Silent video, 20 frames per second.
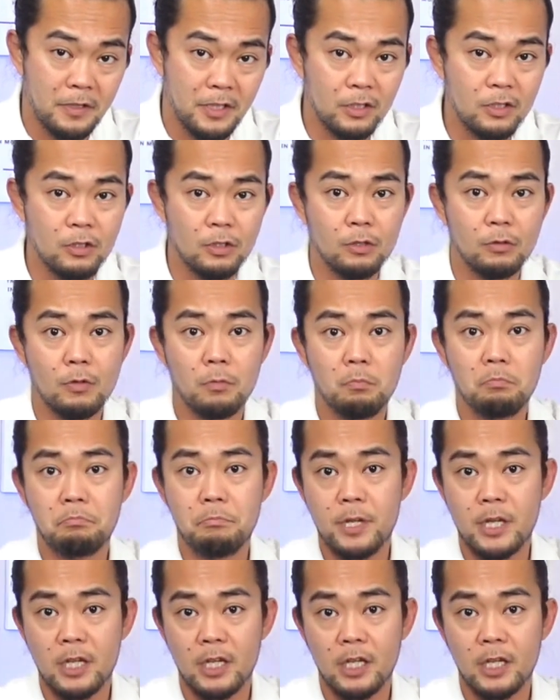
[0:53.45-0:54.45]
It could
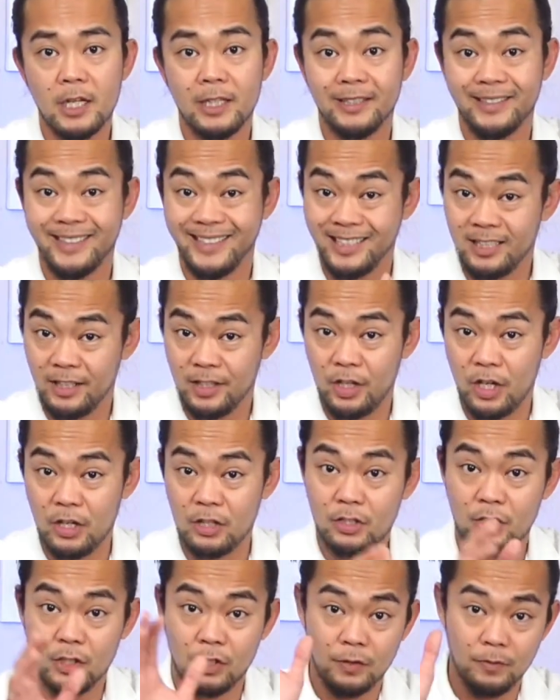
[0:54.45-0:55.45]
be a
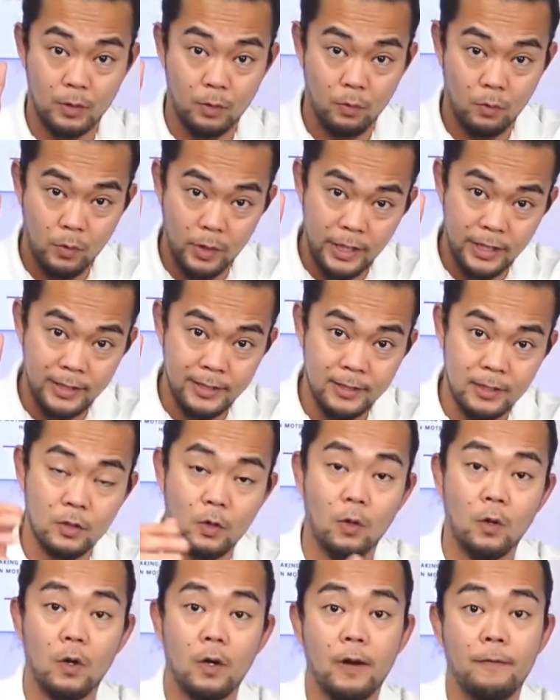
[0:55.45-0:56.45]
dislocation of the wrist
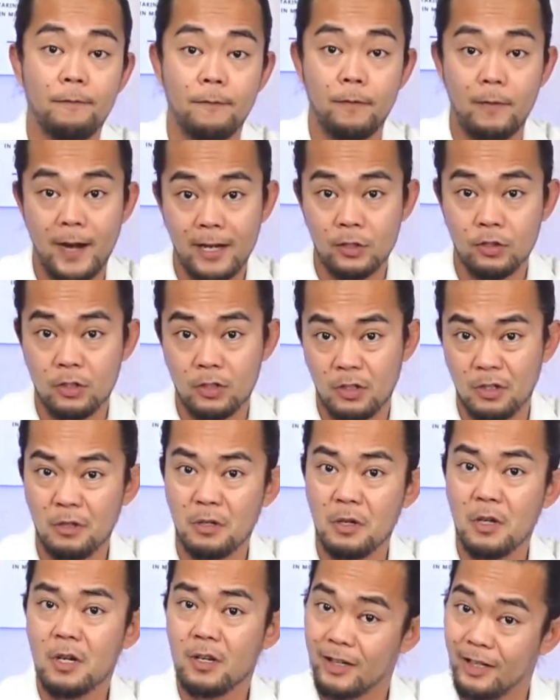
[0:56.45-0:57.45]
or a
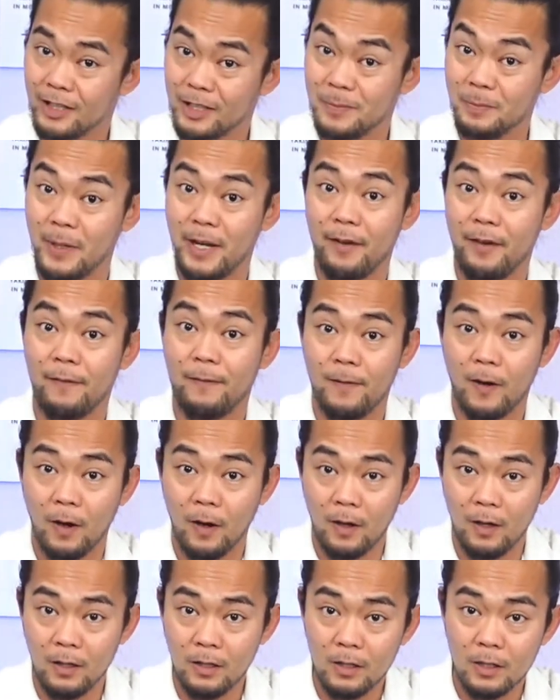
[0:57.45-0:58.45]
fracture caused by a
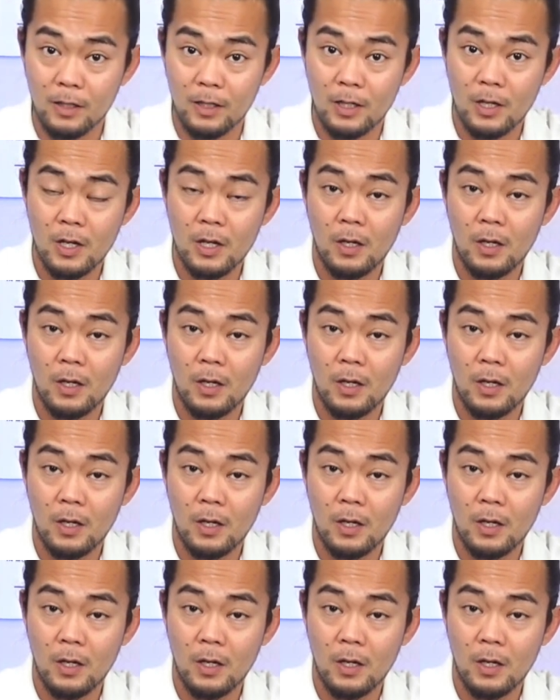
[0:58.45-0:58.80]
fall.